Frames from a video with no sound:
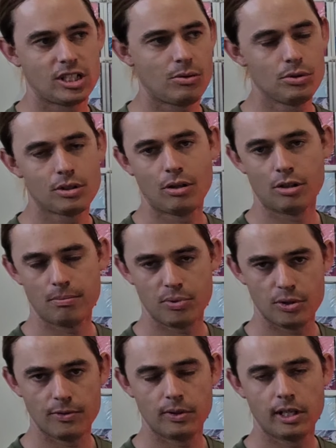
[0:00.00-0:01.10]
I wouldn't call it a
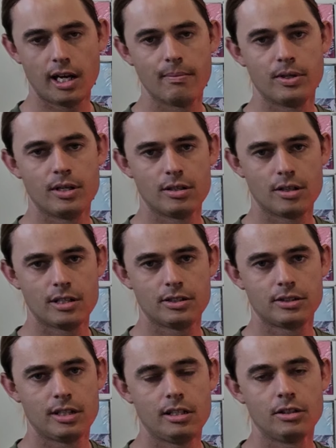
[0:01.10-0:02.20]
beautiful card, but a
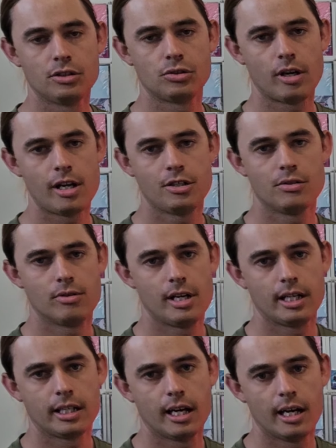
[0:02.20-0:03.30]
nice illustration
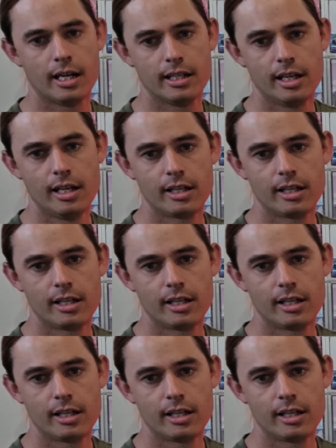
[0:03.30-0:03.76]
rare card,